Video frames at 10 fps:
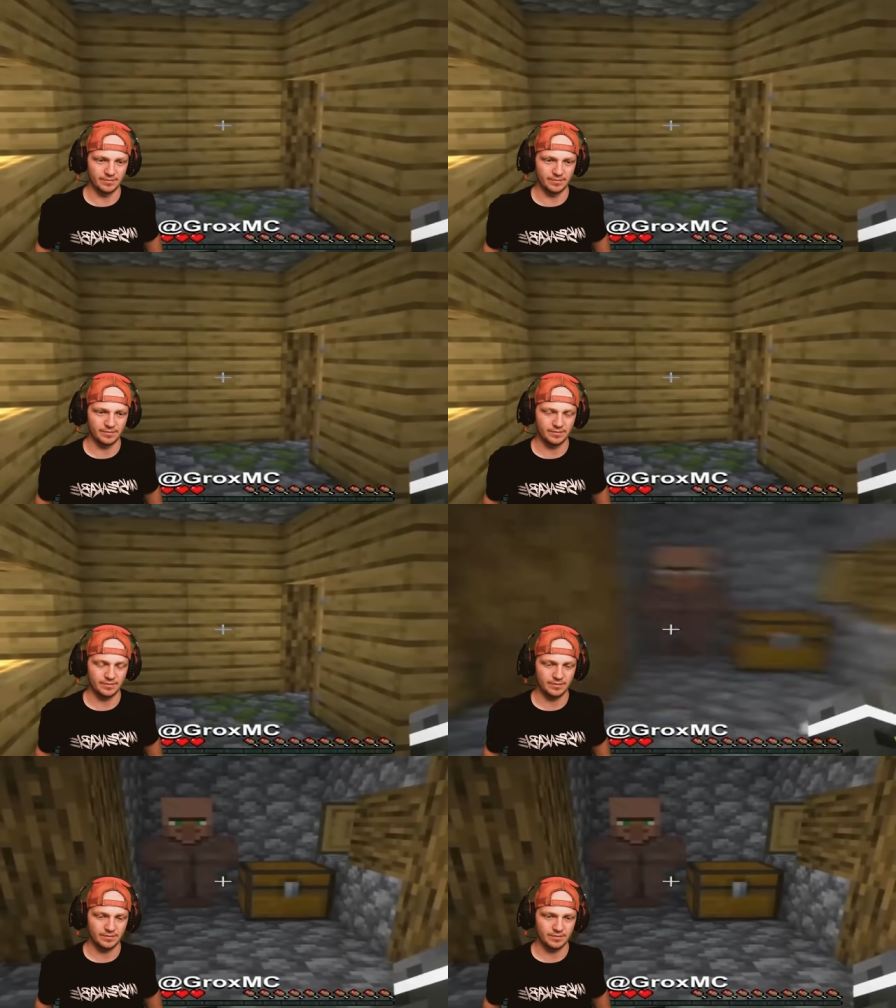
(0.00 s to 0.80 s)

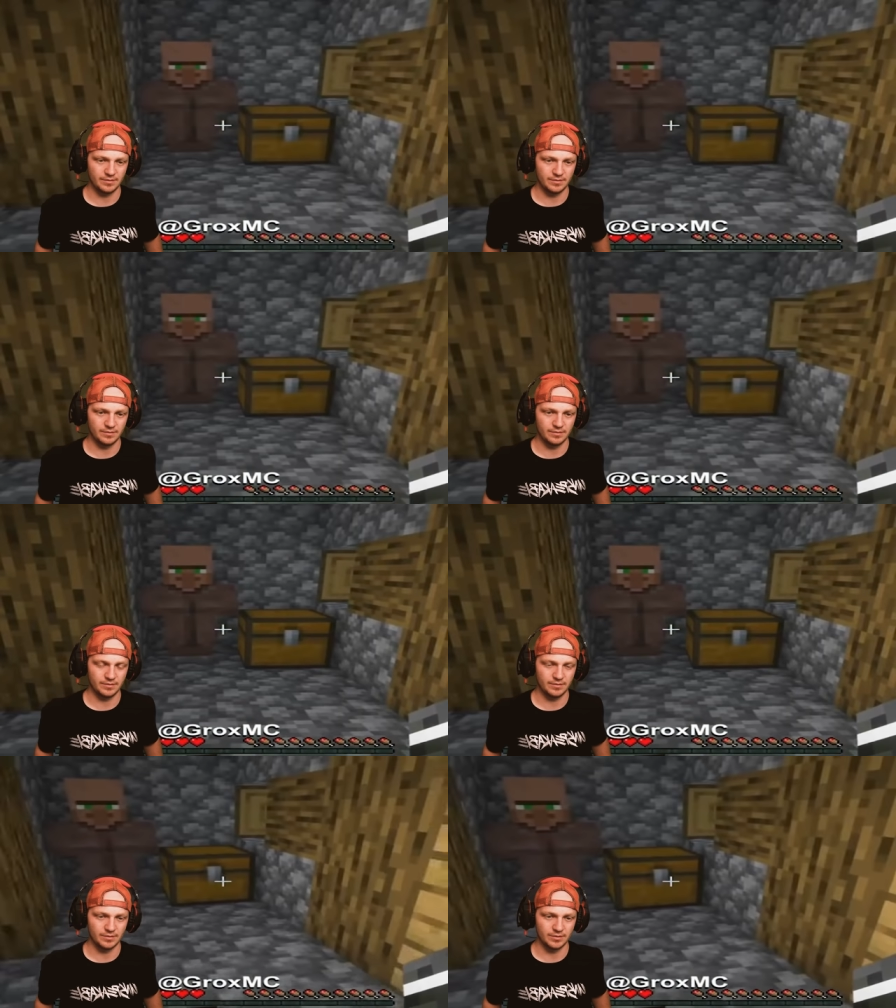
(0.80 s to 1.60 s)
say three
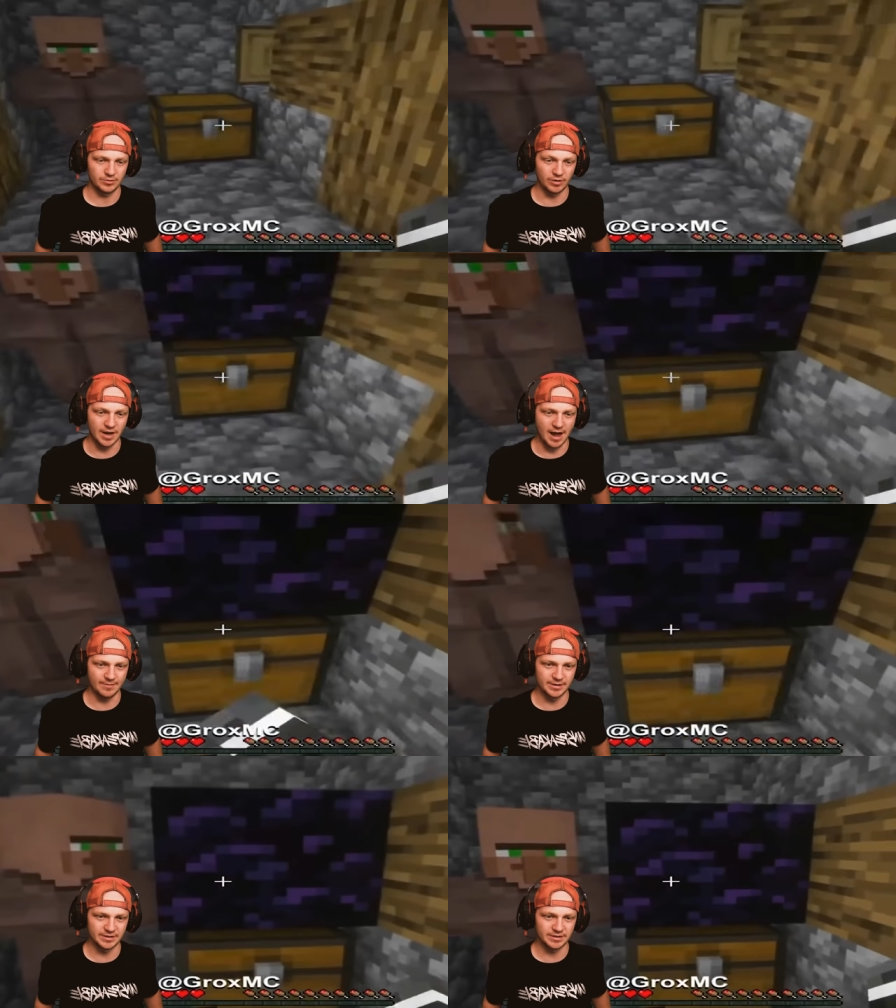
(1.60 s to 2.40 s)
diamonds. Three
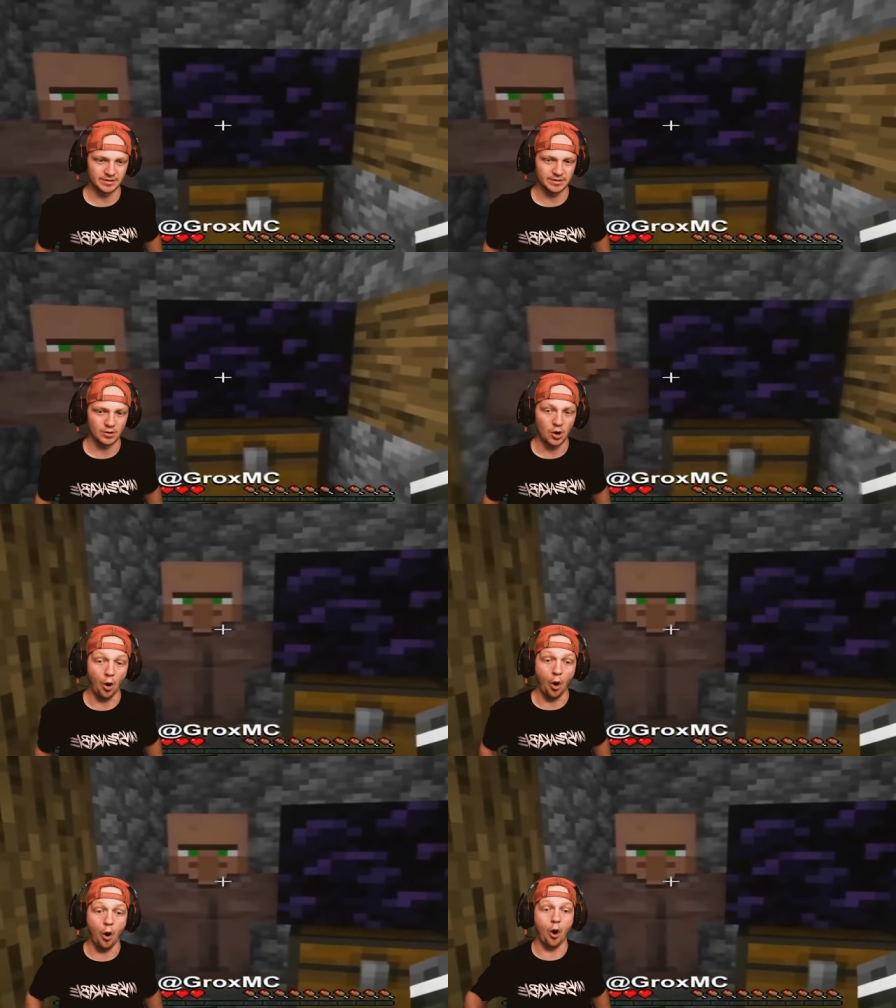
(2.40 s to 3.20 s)
diamonds? Oh
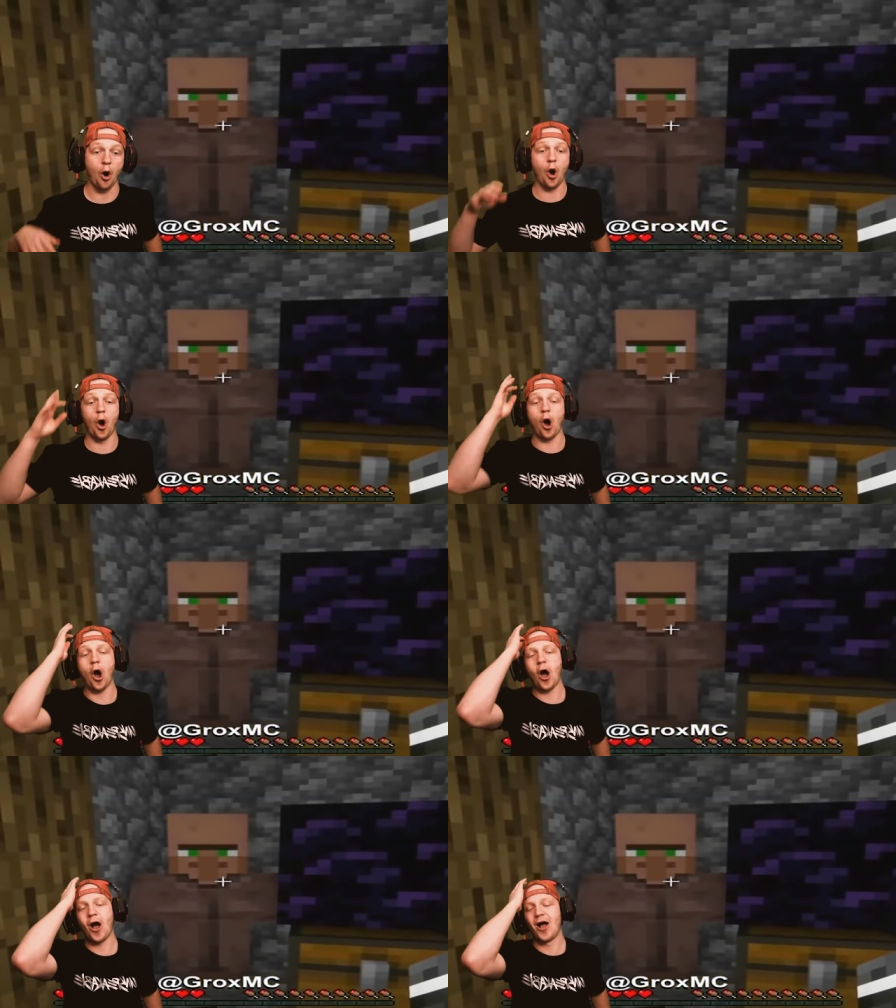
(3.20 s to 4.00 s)
my, bro, are you
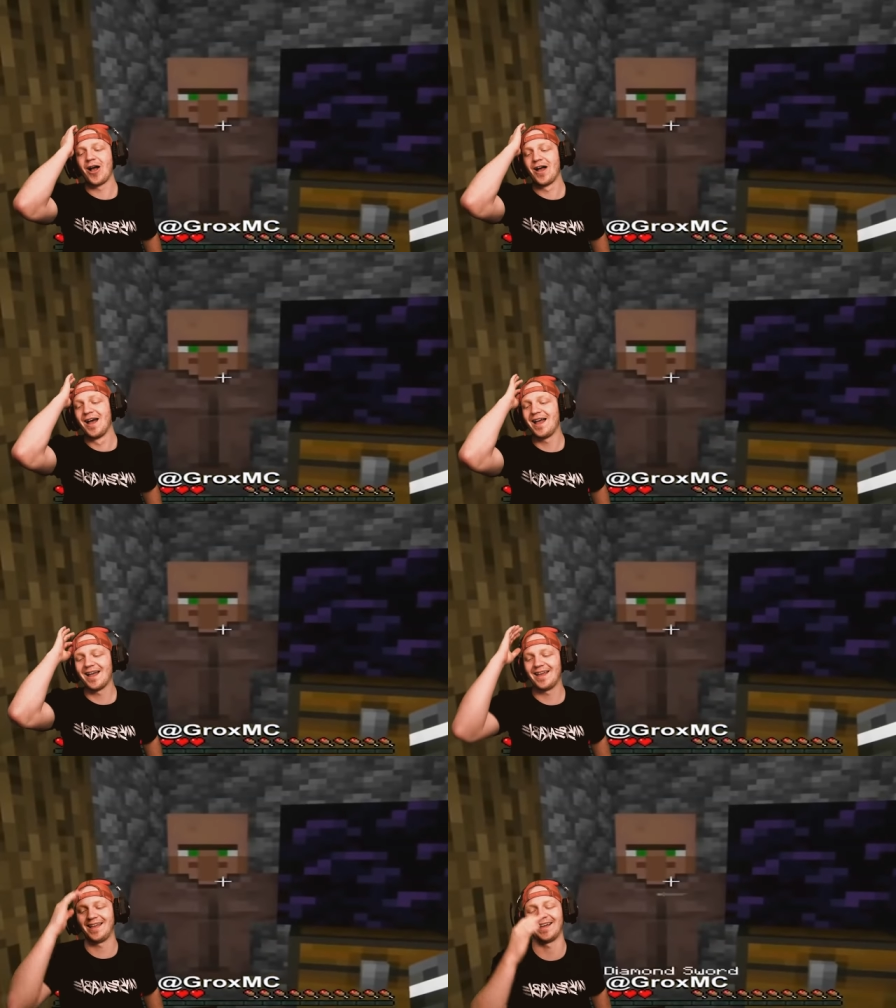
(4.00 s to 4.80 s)
serious right now?